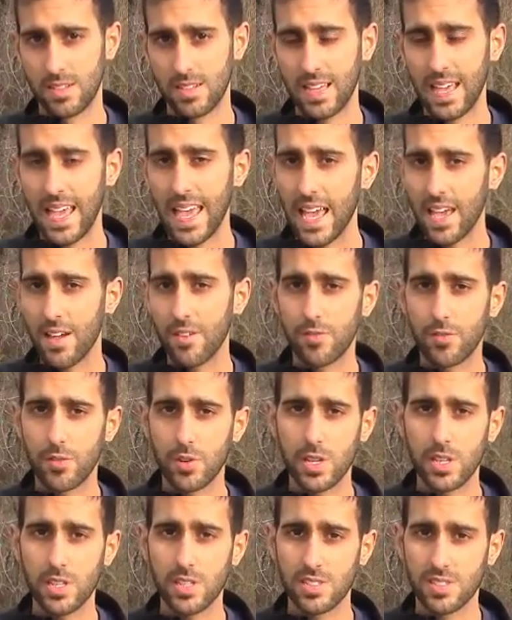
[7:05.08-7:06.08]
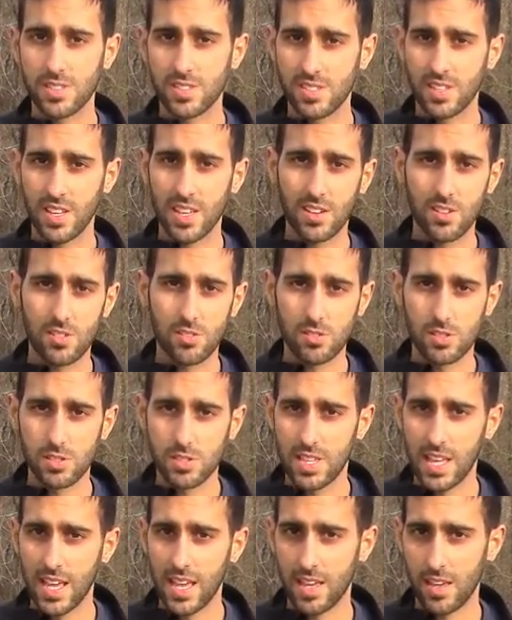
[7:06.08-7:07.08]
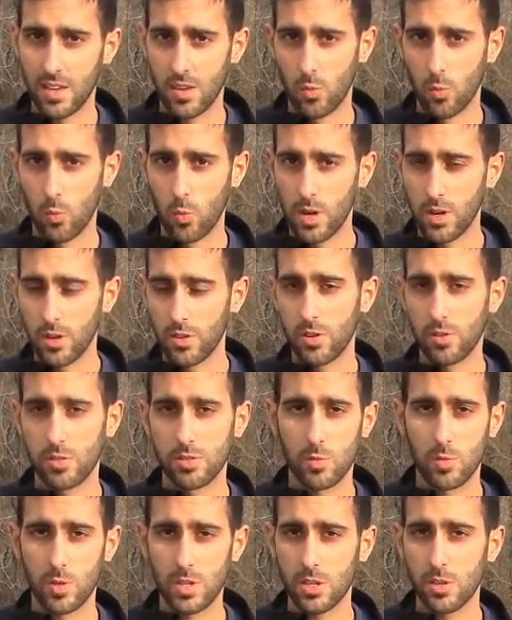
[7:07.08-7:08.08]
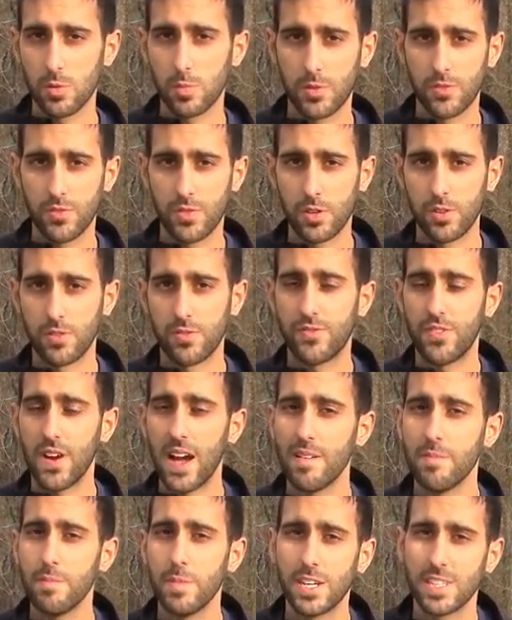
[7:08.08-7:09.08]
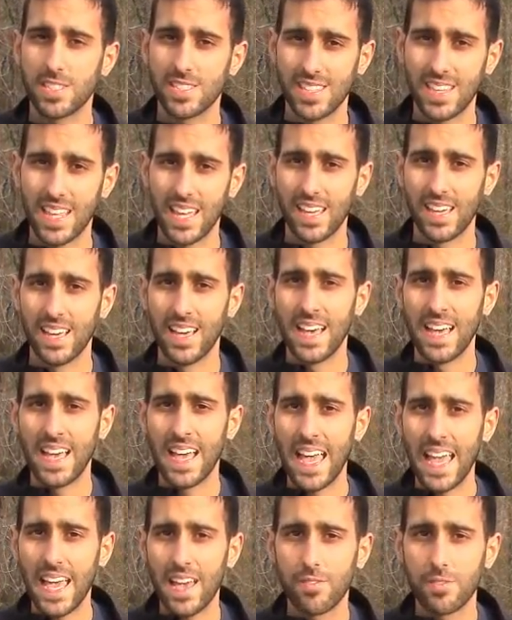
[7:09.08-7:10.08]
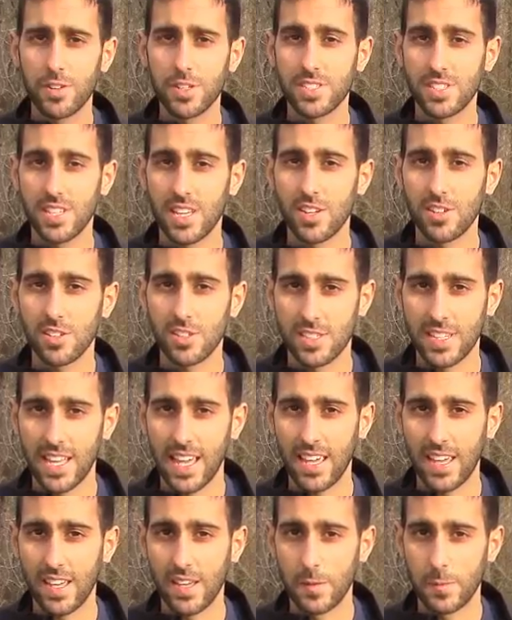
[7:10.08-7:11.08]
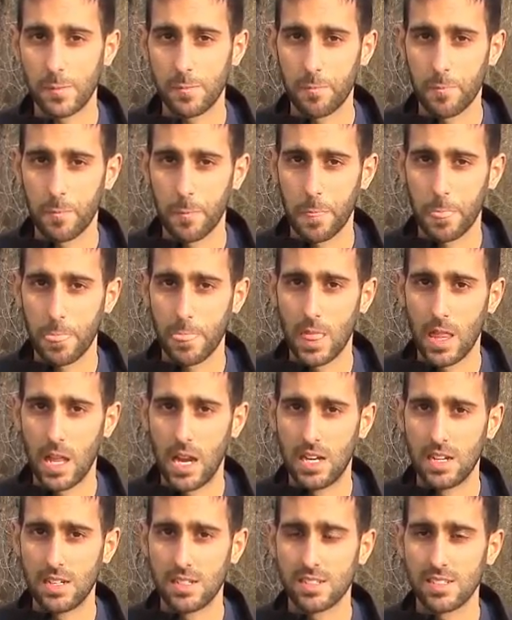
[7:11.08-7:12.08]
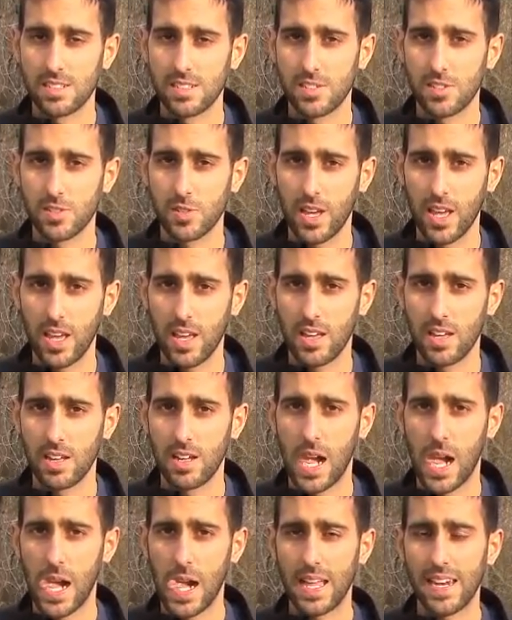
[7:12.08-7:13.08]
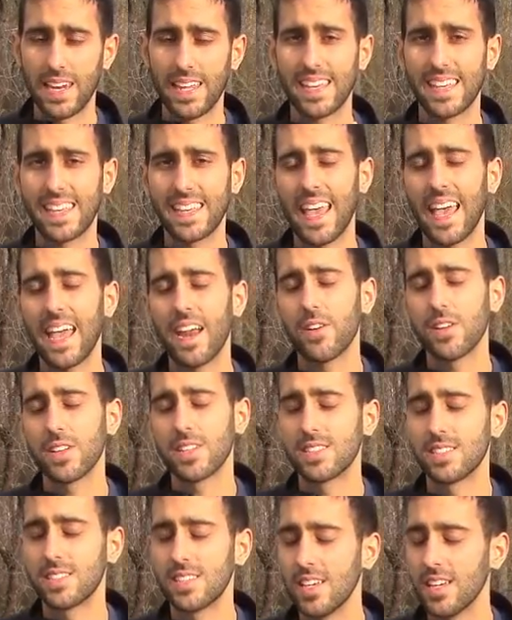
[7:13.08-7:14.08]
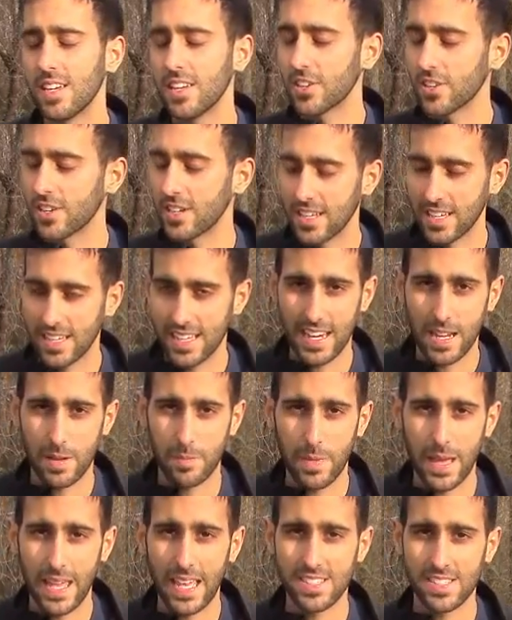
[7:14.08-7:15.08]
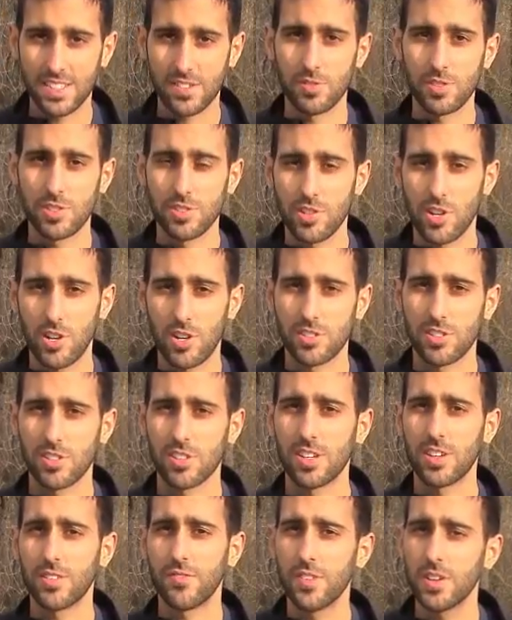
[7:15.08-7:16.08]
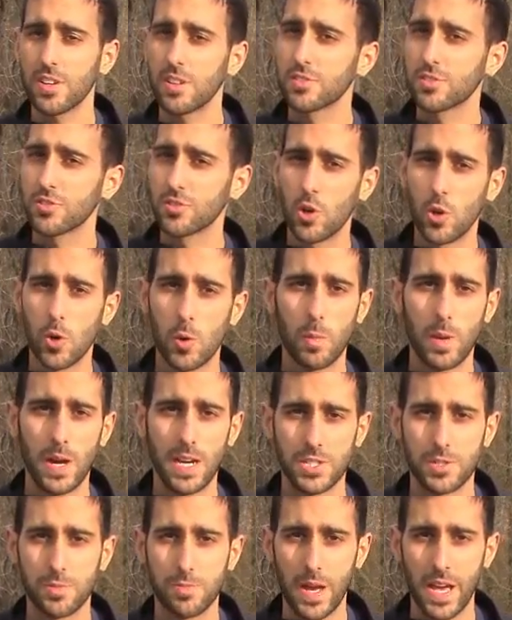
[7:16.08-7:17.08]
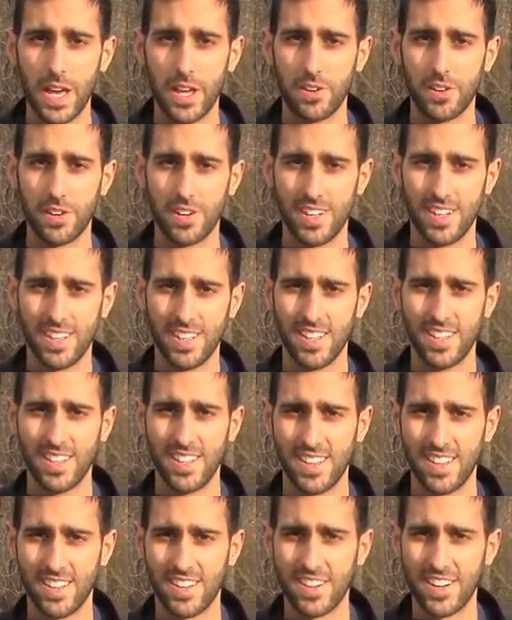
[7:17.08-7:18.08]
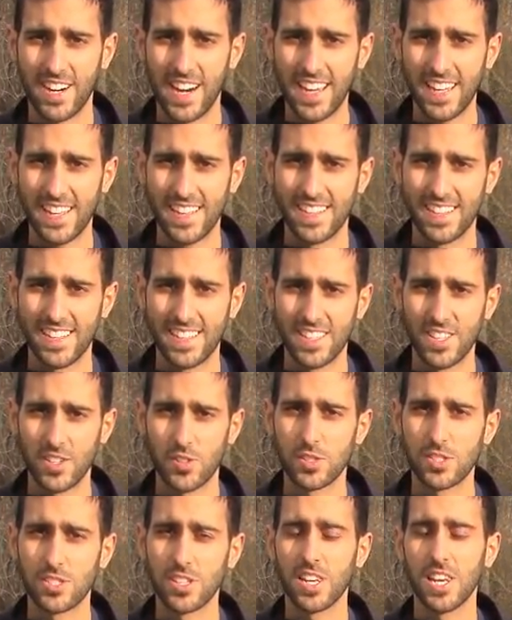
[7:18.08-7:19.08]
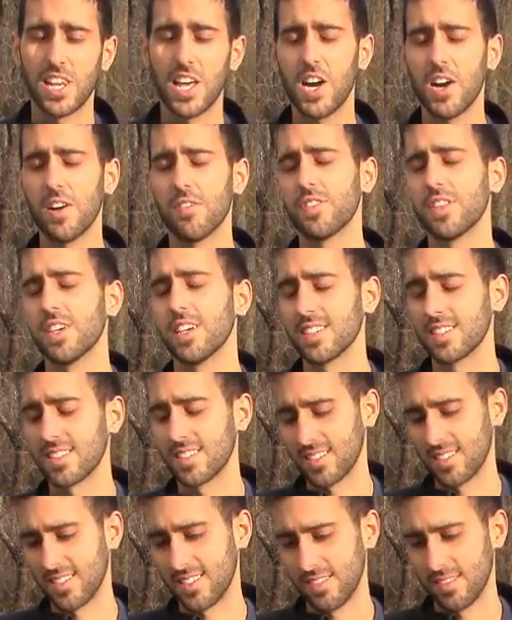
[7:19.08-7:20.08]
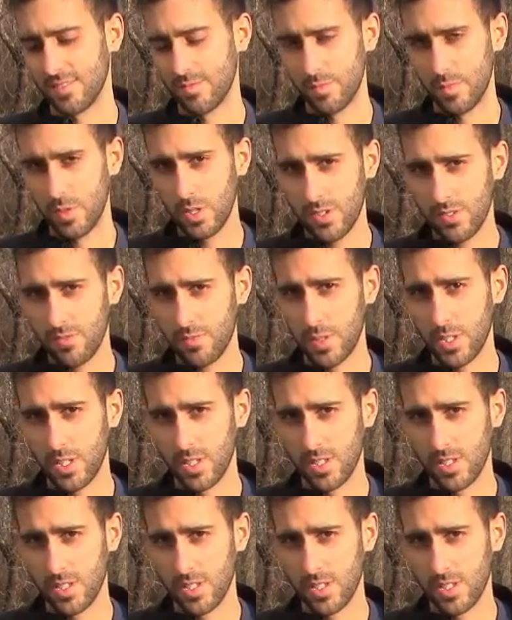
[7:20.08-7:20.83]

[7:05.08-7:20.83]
every single day. One of those, the one that you prefer, five minutes a day, every single day. Okay? And I guarantee you're going to get amazing results. You're going to feel so much better. Alright? You're going to love this. Believe me.